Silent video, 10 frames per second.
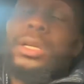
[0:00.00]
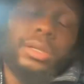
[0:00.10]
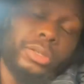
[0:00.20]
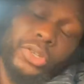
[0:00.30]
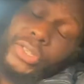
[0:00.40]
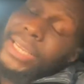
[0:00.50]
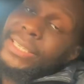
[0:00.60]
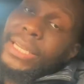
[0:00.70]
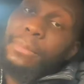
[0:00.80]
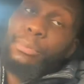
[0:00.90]
Just a
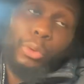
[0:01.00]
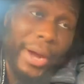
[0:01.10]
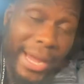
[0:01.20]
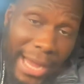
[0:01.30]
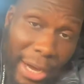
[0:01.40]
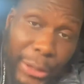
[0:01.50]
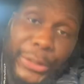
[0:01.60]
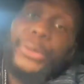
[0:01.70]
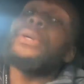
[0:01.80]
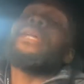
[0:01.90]
simple, hey, how you
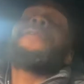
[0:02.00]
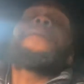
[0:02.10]
doing?